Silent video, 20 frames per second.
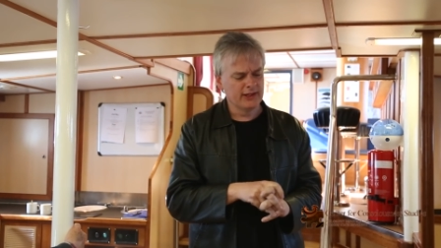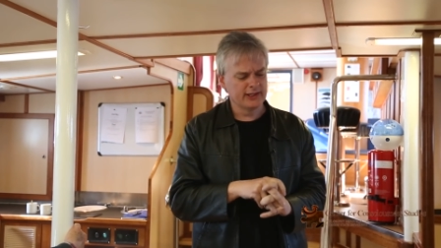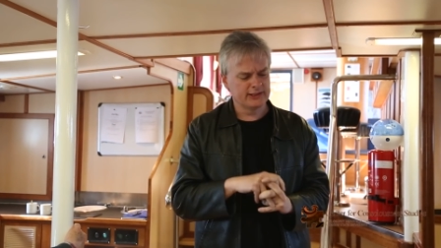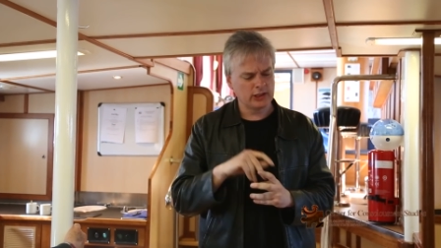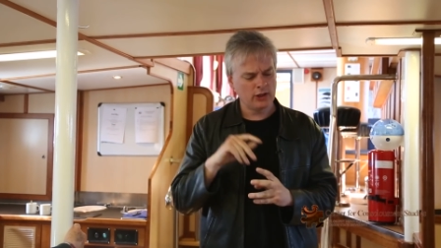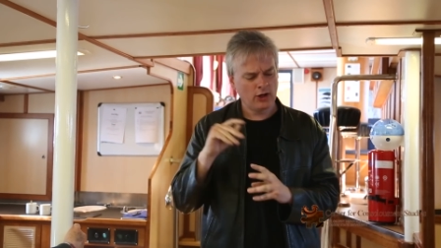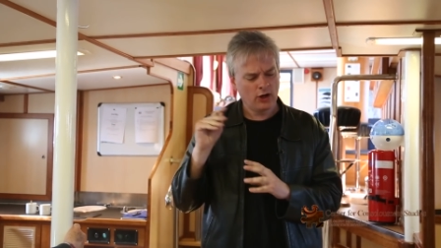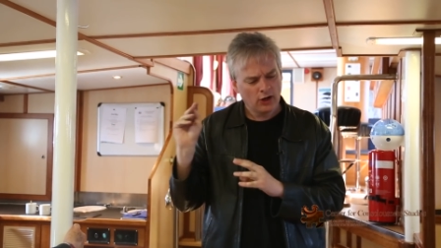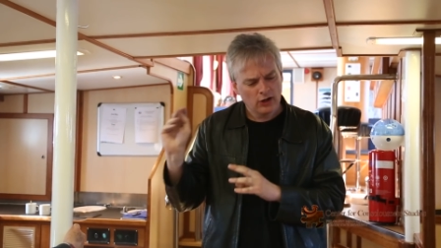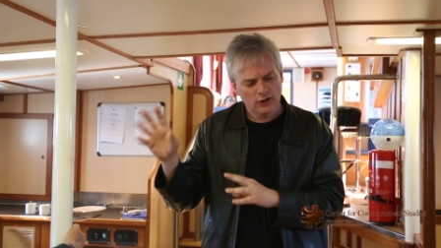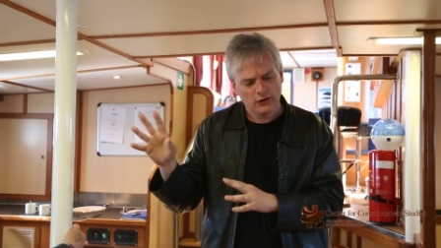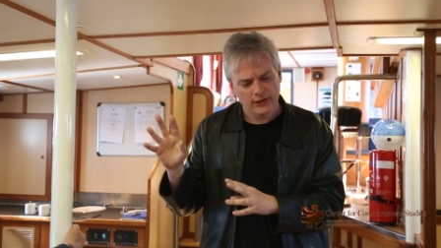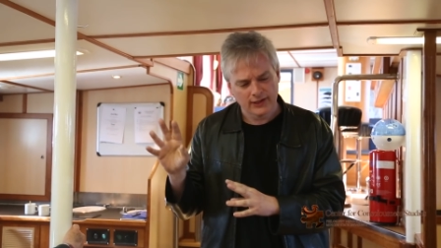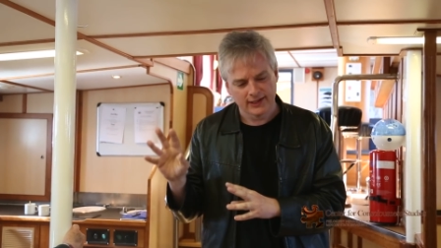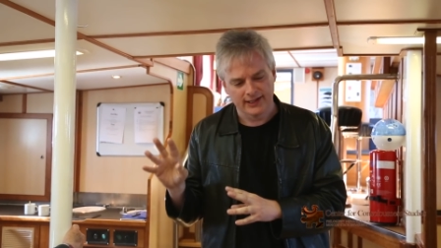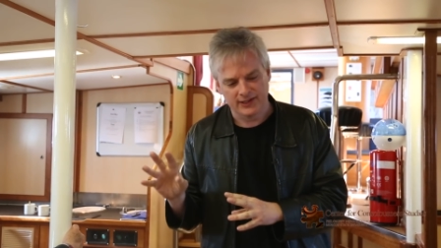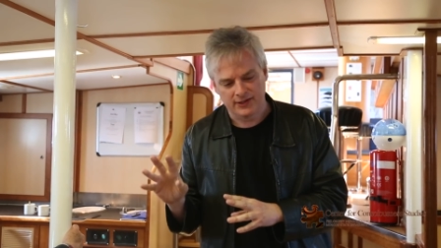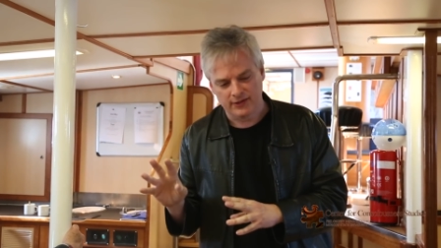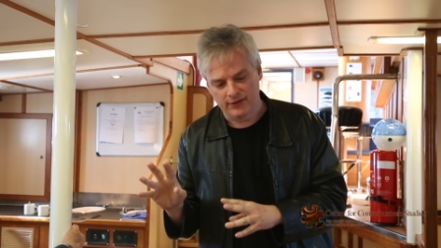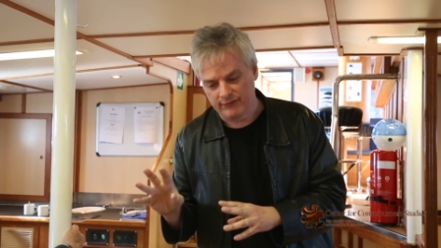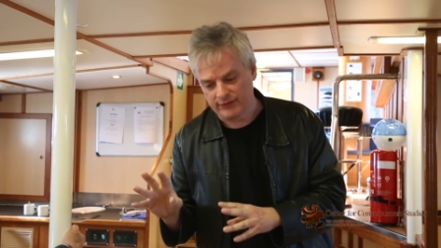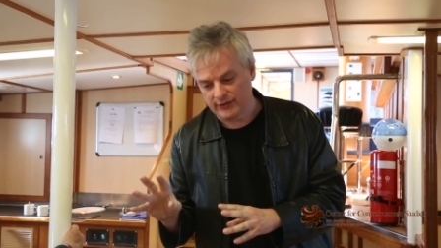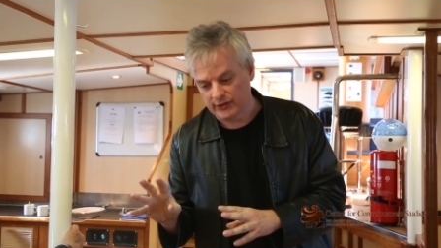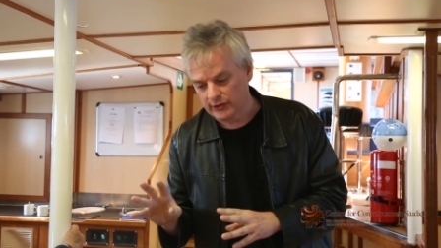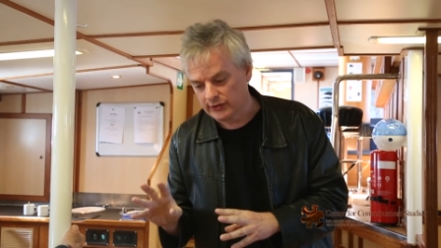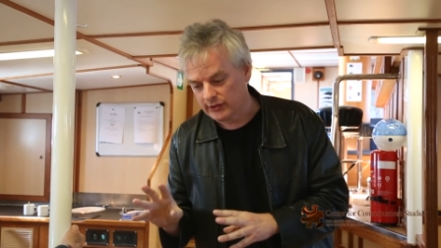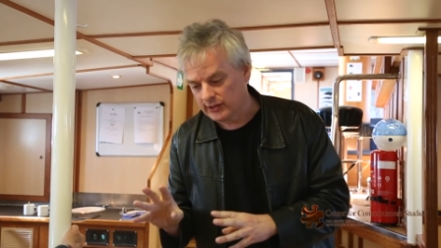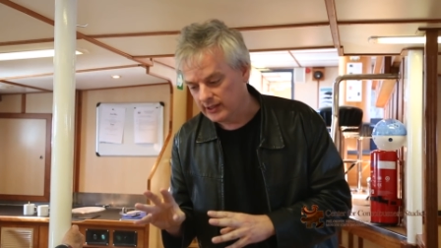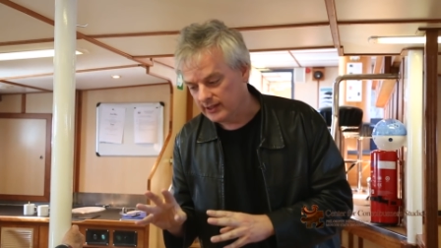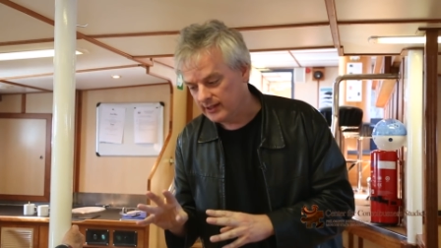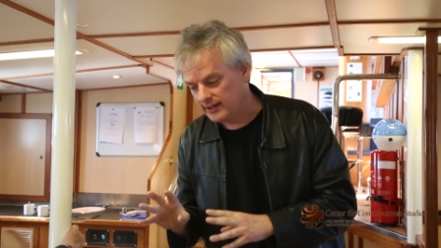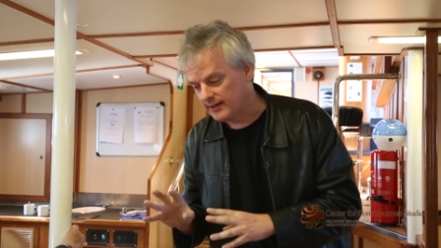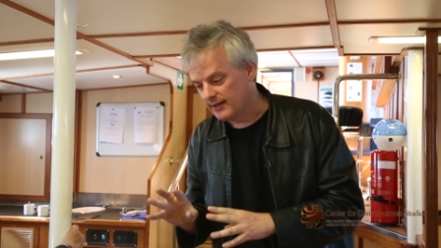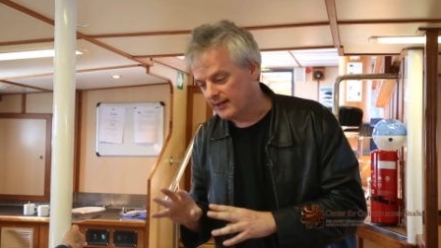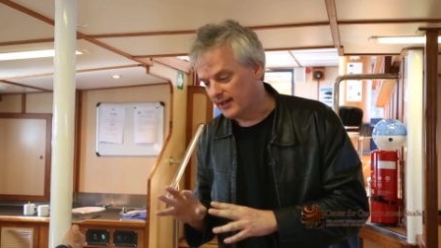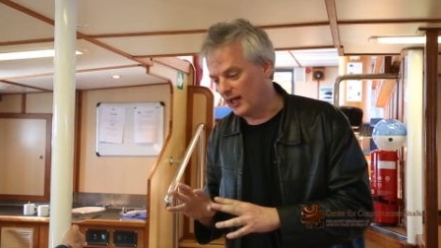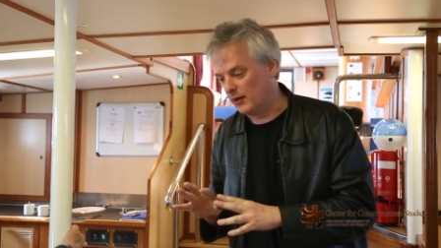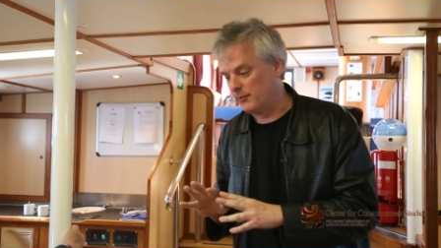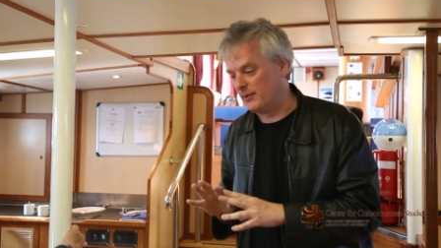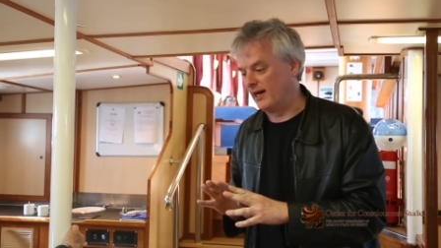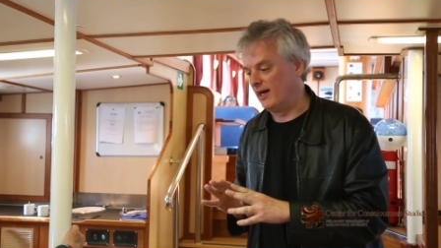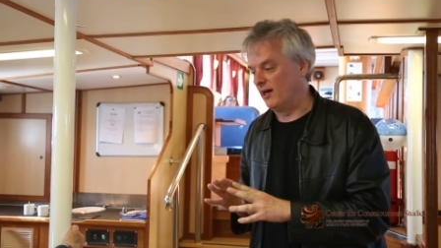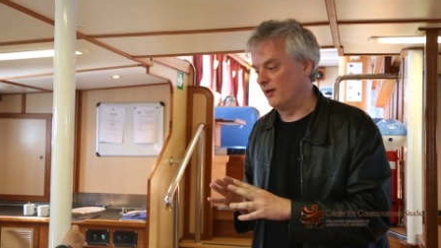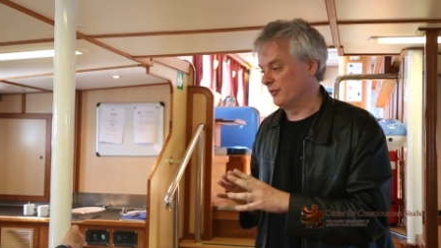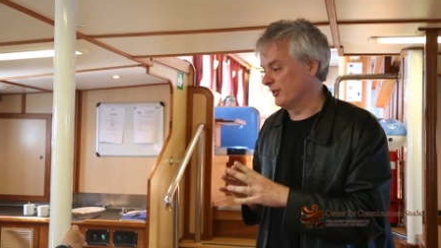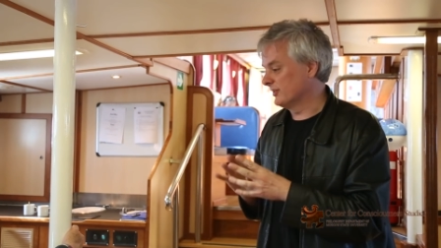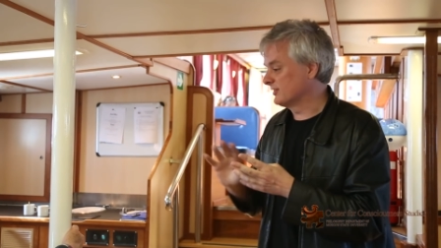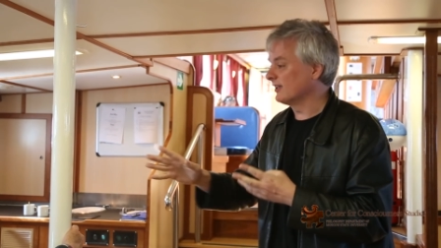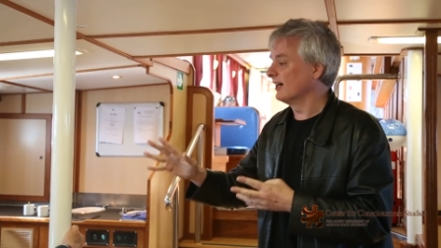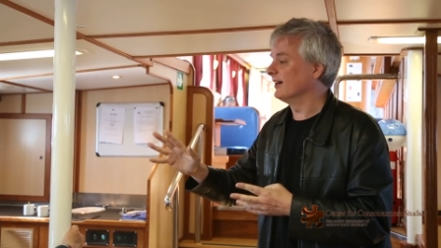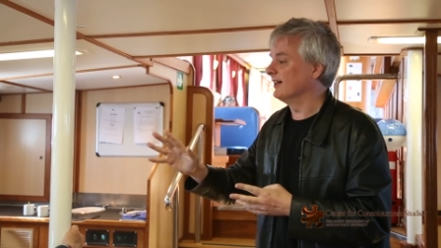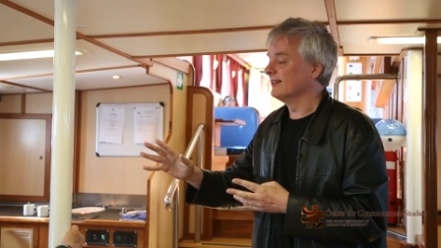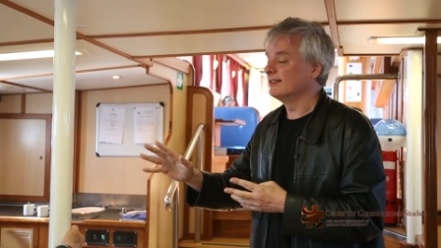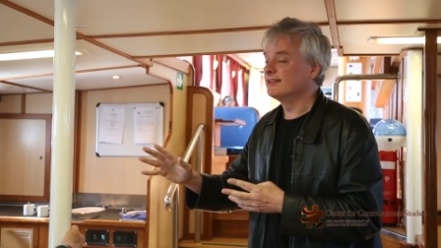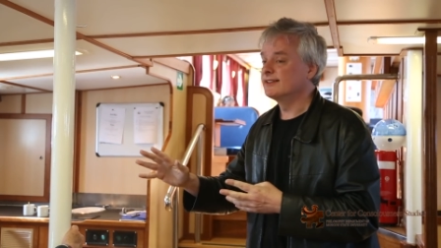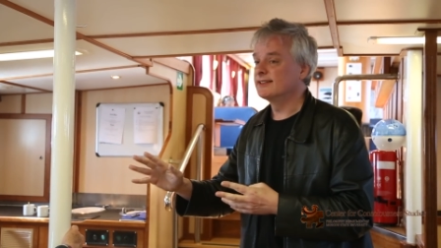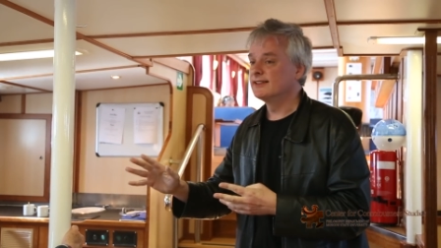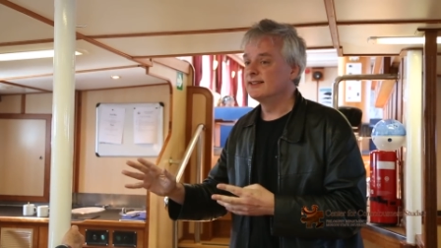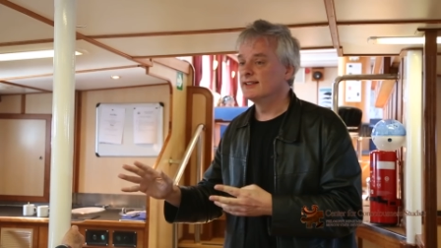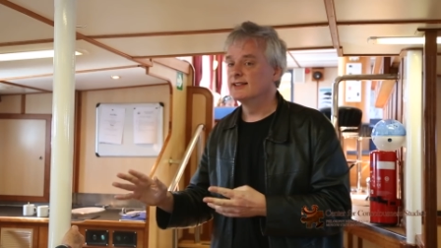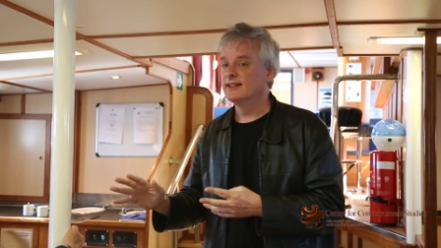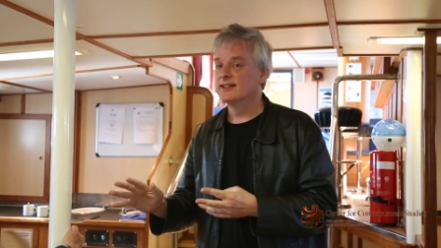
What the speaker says: there's a correlative view about the science,